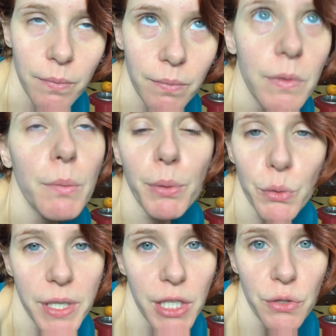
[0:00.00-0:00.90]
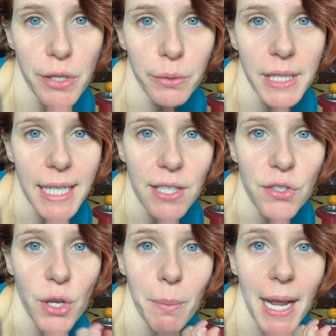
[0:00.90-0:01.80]
the booze that you soaked it in.
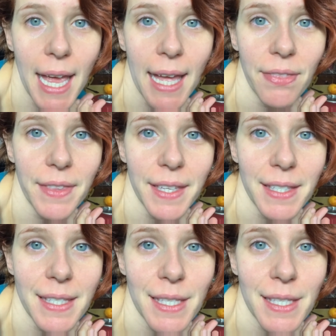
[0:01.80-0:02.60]
So I'm going to add this